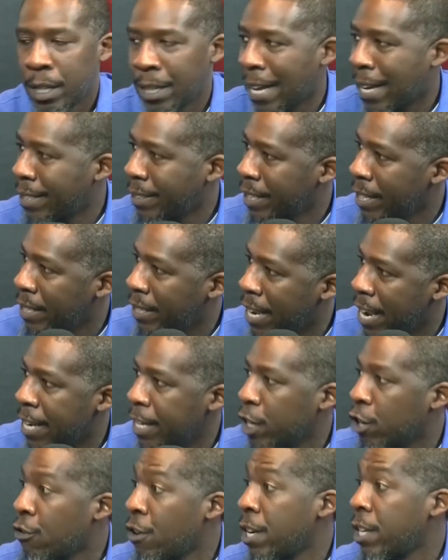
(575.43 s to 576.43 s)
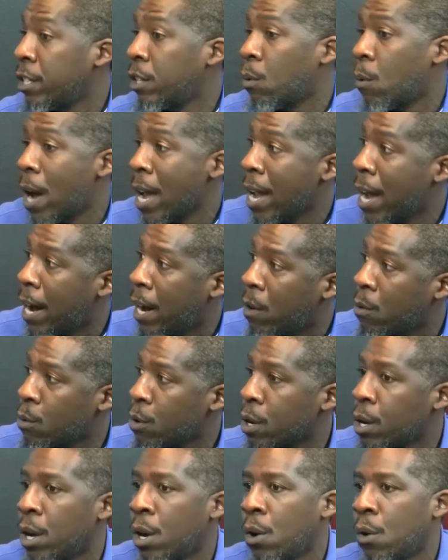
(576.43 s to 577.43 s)
like I said, a Danny Green and Dwight
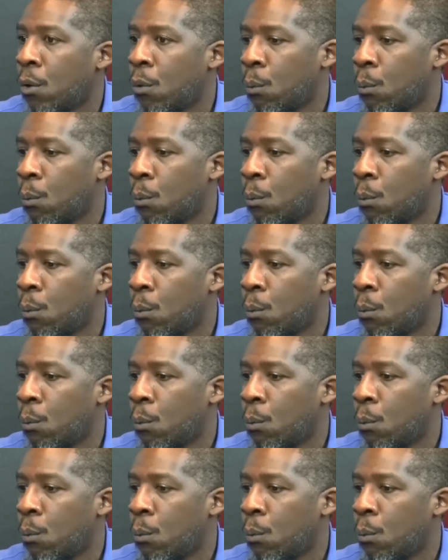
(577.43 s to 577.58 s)
Howard